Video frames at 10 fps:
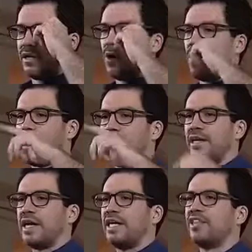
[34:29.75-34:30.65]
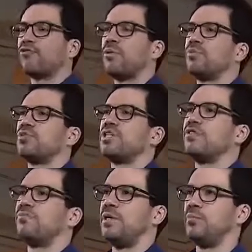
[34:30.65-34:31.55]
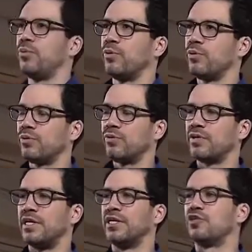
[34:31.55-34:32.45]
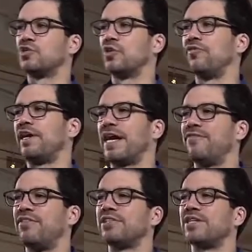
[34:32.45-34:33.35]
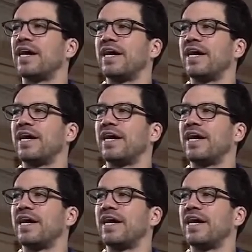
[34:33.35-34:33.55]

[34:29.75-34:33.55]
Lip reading: All right, 93% of people, they did a survey, have this